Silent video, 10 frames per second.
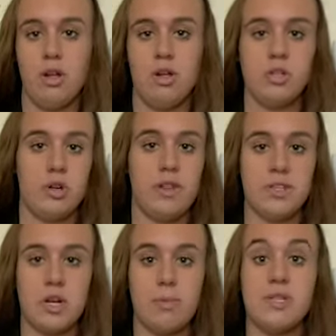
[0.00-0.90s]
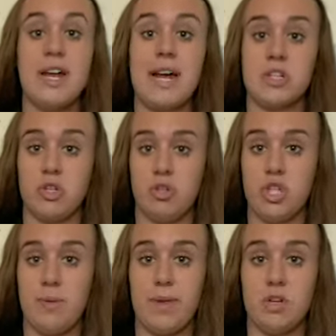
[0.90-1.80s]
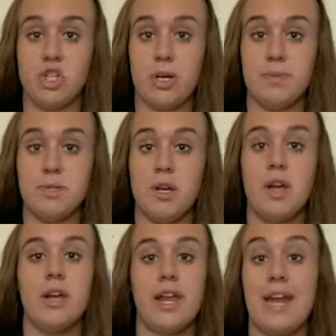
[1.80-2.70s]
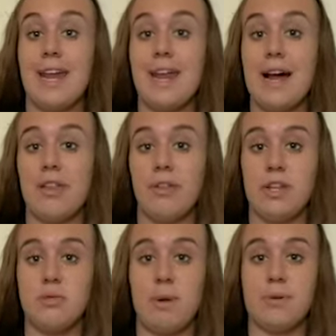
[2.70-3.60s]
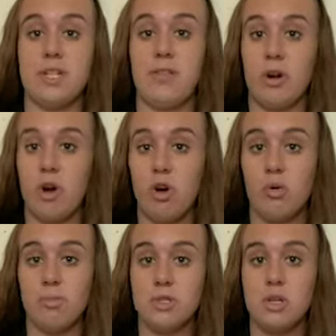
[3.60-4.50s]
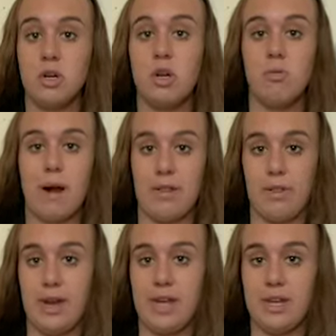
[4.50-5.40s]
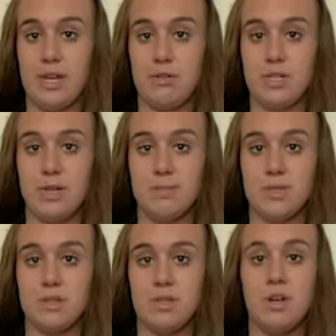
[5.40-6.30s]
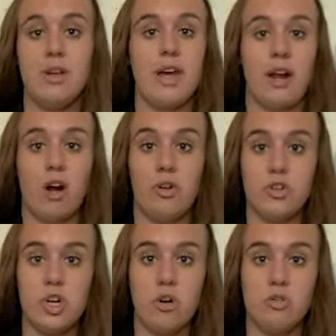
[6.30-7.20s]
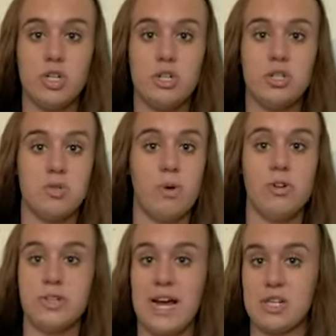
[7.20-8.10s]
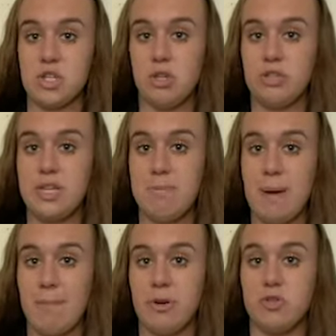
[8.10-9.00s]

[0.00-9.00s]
During the summers at national championships, Canadian athletes represent their homes rather than A A U teams, and college coaches as well as national team members